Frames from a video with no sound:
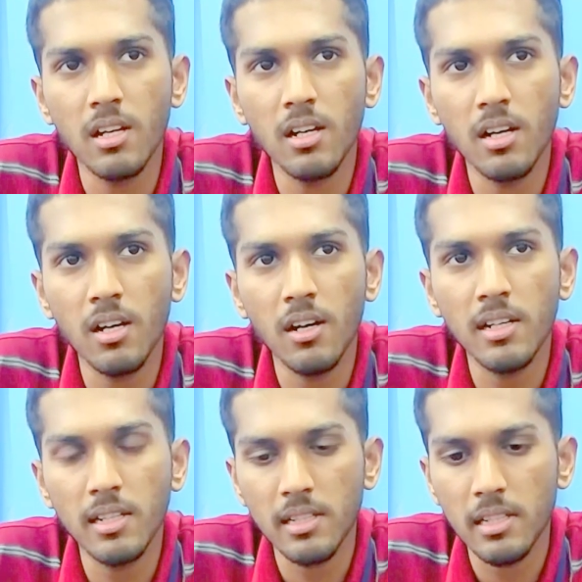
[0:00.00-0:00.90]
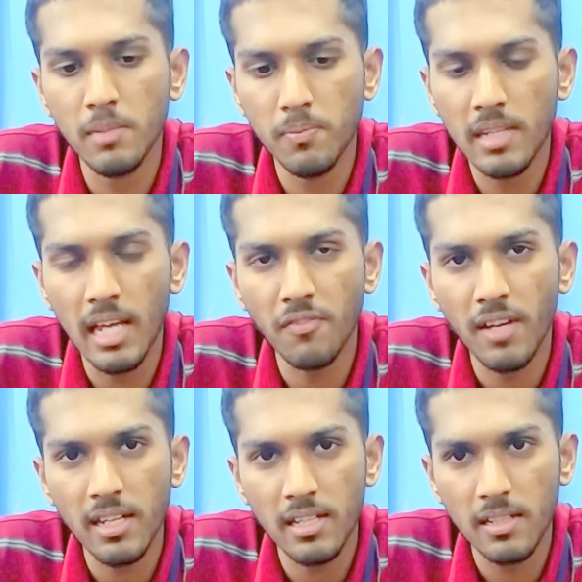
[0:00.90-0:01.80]
Uh,
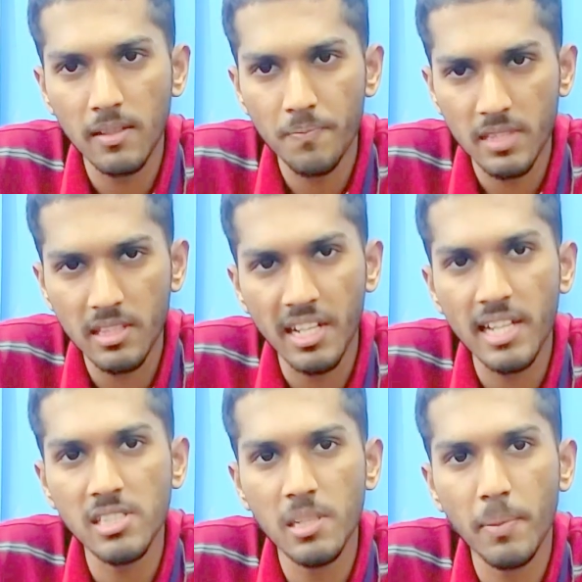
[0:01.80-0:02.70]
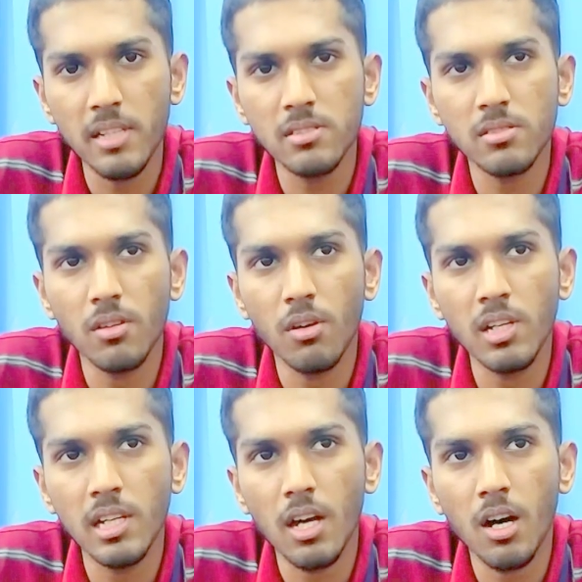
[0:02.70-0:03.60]
LiFi, the range depends
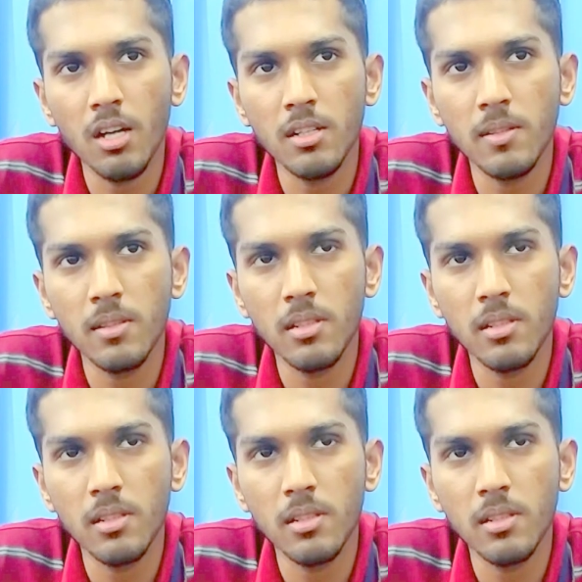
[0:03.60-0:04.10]
only on